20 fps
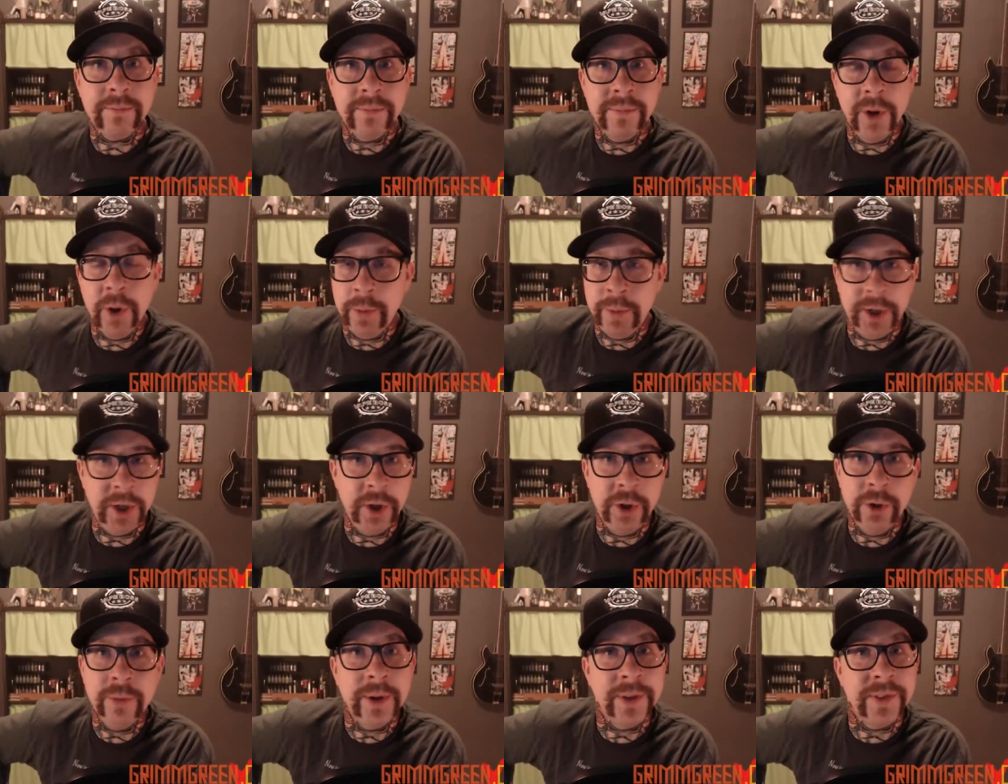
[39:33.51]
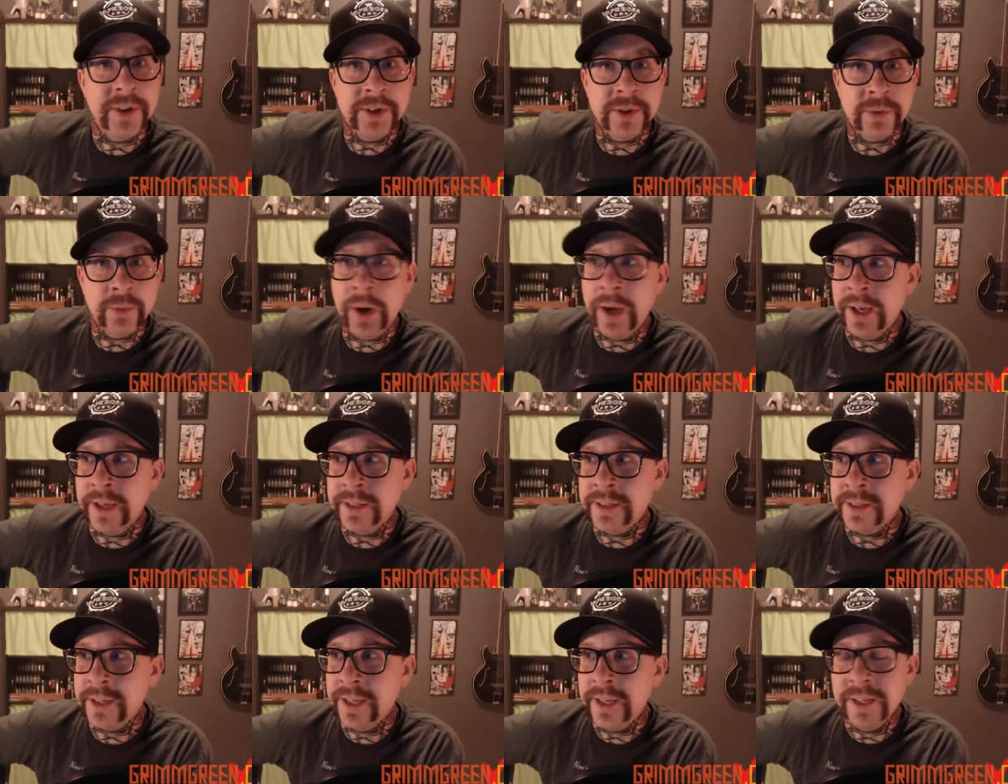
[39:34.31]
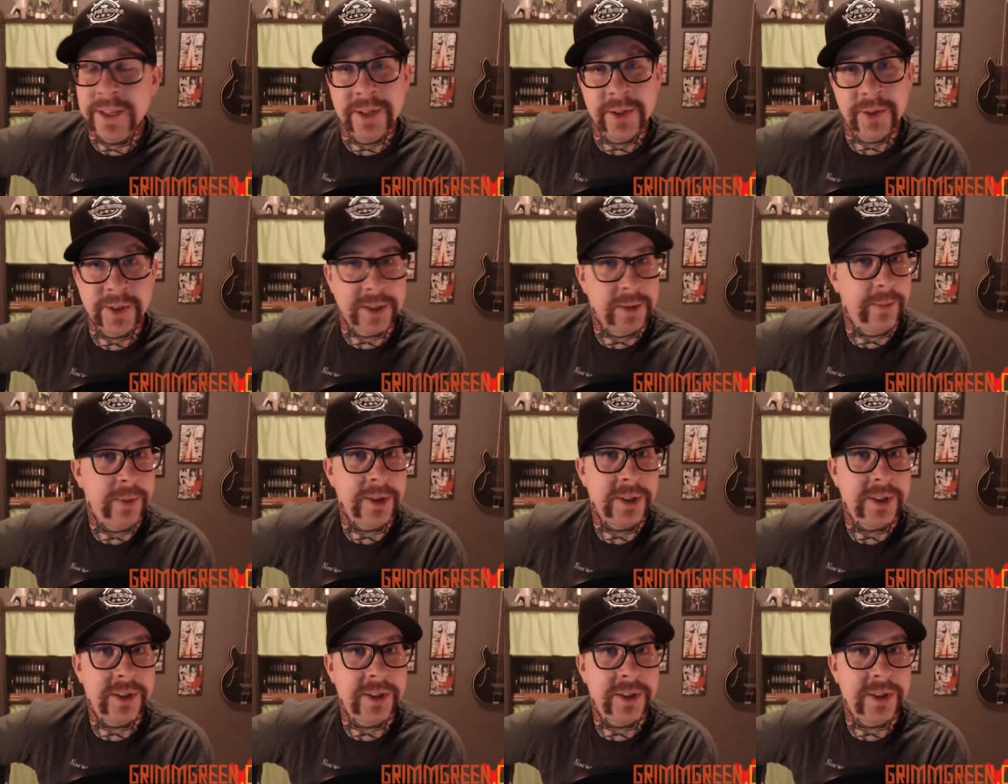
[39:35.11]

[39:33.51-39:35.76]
Nobody knew what this was till someone